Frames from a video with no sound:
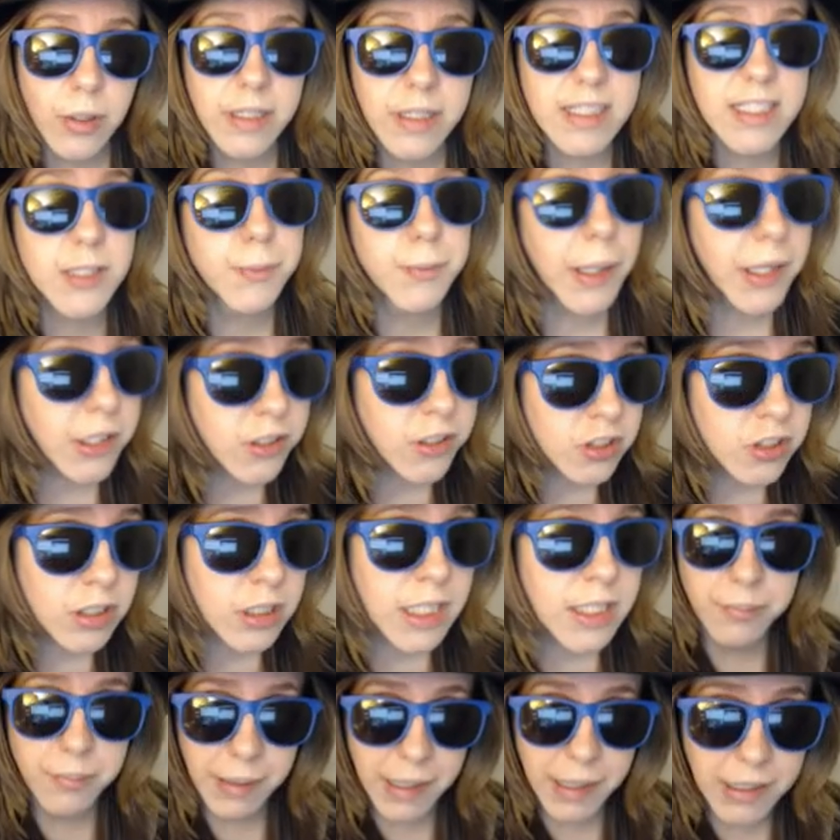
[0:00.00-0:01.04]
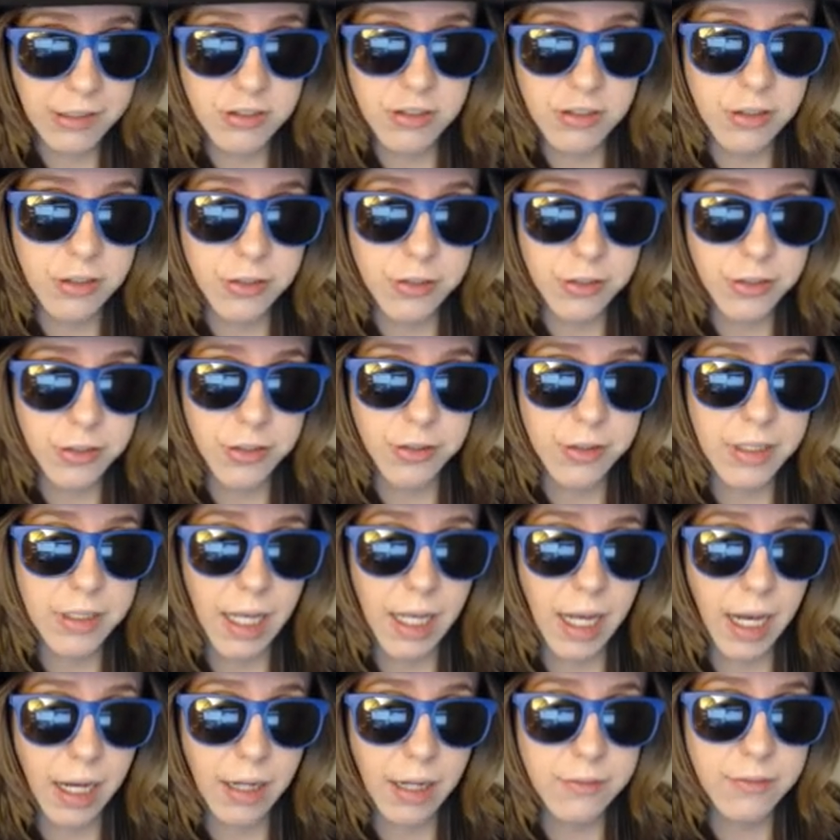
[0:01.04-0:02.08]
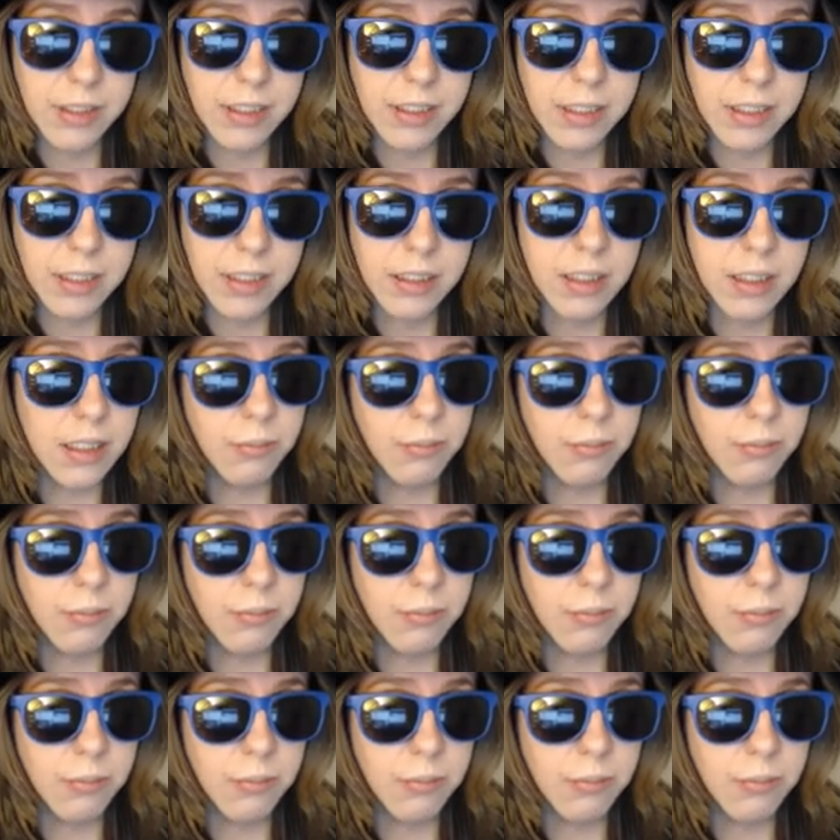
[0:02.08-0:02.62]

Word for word: and especially bachelor degree having